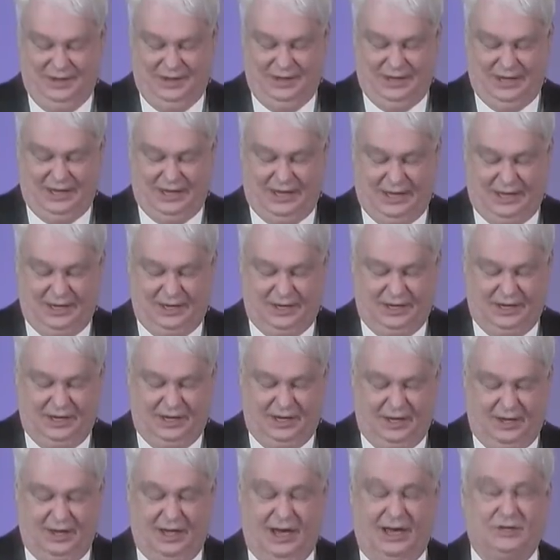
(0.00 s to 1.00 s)
And
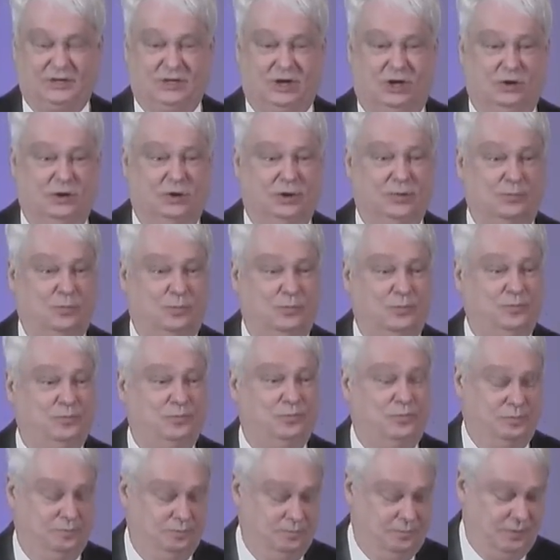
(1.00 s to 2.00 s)
uh, I told him
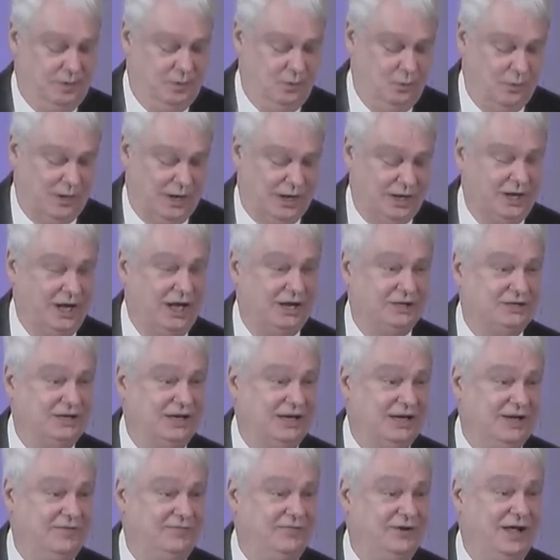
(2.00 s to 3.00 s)
when I got to
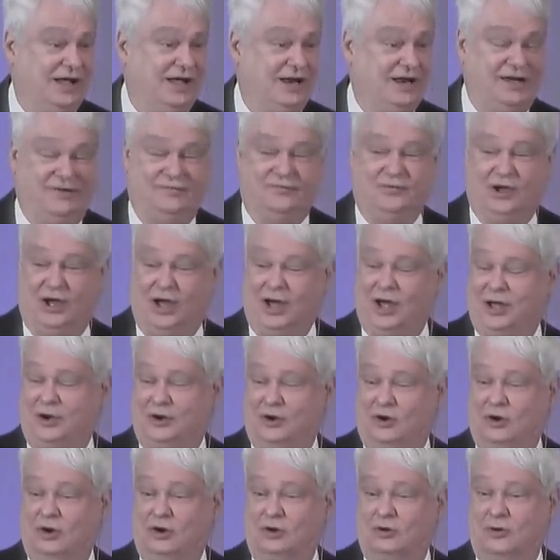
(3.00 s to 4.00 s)
heaven, I'd have God
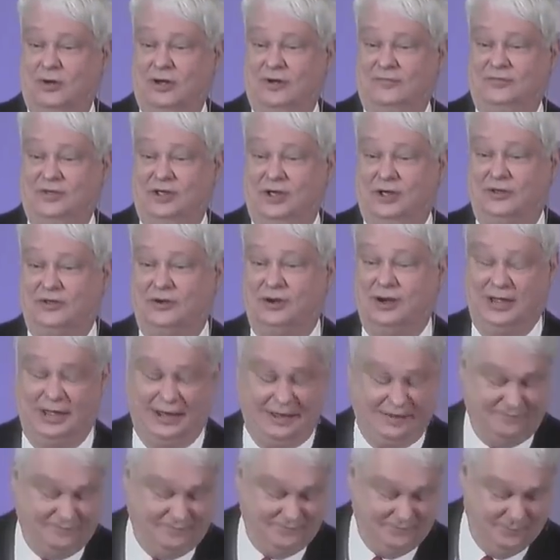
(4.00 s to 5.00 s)
autograph the other
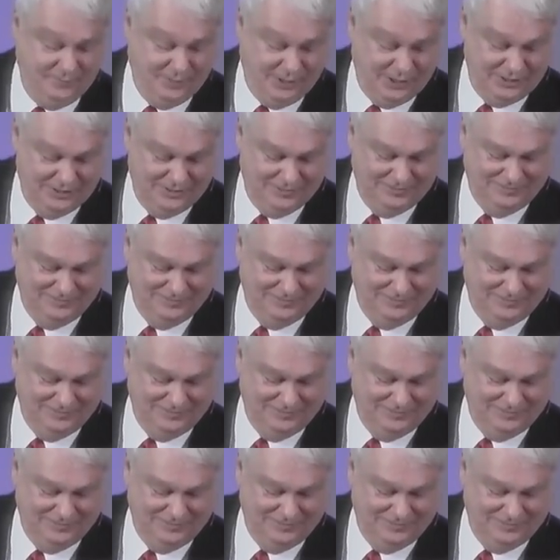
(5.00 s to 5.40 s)
half. But